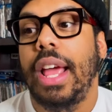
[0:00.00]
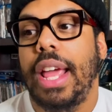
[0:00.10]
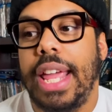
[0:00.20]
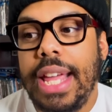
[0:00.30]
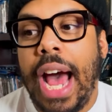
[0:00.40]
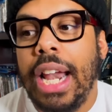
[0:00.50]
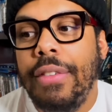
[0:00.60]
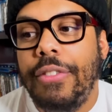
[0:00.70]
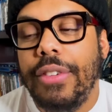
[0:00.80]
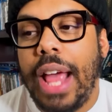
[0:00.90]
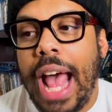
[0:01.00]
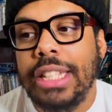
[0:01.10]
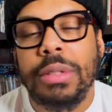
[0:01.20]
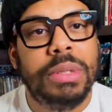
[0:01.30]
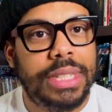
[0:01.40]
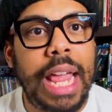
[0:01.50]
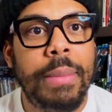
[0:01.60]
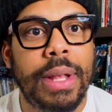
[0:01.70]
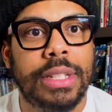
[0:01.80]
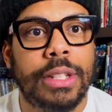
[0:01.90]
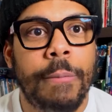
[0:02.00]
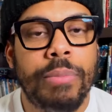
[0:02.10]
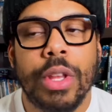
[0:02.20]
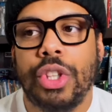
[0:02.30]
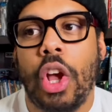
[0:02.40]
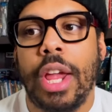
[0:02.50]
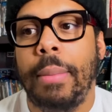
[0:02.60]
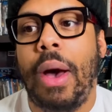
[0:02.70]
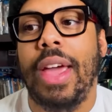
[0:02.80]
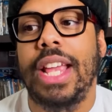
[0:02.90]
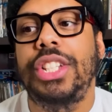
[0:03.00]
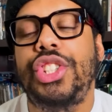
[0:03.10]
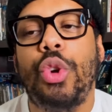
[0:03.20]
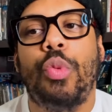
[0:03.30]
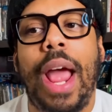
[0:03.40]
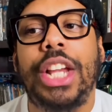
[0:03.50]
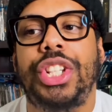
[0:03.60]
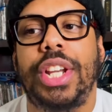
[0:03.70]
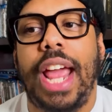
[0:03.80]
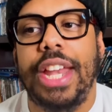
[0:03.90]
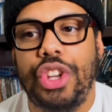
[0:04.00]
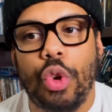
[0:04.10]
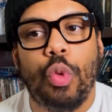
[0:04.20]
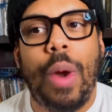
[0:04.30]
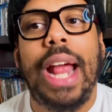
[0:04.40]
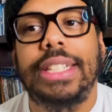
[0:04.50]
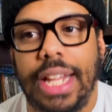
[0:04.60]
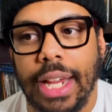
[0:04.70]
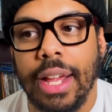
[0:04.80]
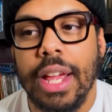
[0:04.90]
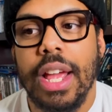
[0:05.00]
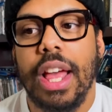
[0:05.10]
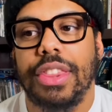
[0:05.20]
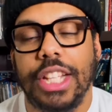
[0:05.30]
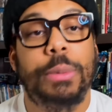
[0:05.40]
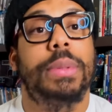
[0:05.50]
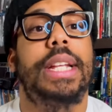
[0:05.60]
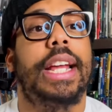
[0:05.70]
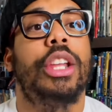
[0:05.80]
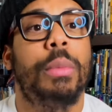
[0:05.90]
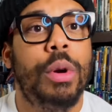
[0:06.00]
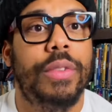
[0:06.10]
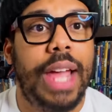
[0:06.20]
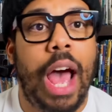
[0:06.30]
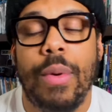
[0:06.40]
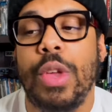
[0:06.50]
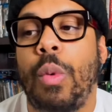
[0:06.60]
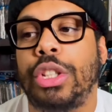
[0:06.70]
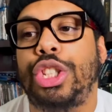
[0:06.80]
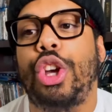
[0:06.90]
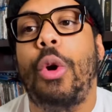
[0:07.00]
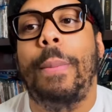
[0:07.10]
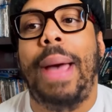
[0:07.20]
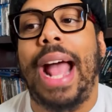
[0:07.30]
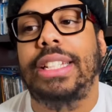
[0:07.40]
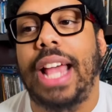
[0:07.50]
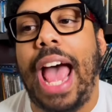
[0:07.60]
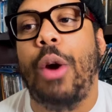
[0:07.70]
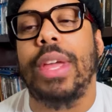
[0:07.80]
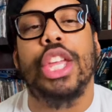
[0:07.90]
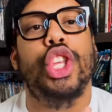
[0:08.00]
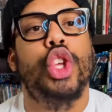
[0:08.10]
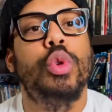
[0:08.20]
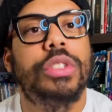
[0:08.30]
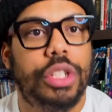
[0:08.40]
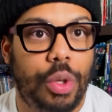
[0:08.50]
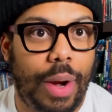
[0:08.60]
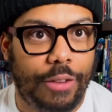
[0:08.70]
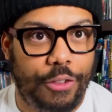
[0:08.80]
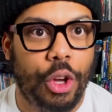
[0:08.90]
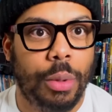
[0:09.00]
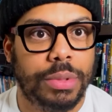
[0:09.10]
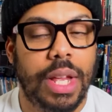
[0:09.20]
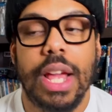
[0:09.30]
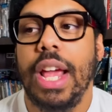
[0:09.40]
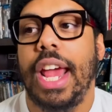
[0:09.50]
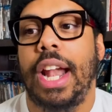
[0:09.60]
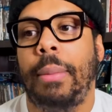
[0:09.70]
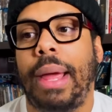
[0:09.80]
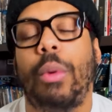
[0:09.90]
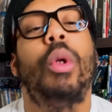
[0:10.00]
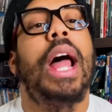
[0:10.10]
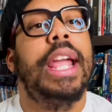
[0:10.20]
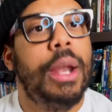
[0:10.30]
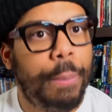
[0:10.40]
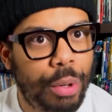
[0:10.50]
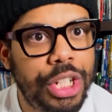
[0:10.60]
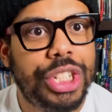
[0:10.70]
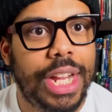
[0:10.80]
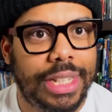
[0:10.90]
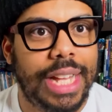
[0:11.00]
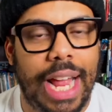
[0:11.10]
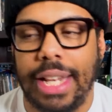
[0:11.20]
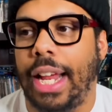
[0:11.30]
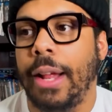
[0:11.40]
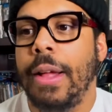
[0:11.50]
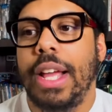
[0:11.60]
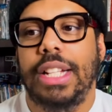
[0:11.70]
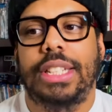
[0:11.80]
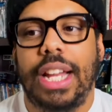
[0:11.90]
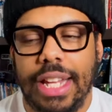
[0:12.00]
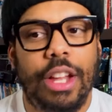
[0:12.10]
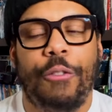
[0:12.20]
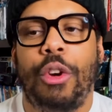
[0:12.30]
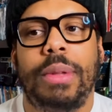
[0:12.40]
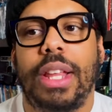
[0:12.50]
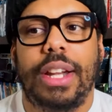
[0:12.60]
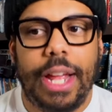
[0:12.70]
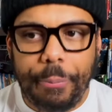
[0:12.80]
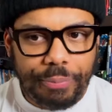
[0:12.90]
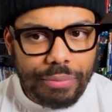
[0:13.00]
he kind of had some statements talking about his direction and directing this particular movie, how he wants to go back to how he used to direct films. And I'm like, well, I can appreciate that. Like he said, he confirmed the other day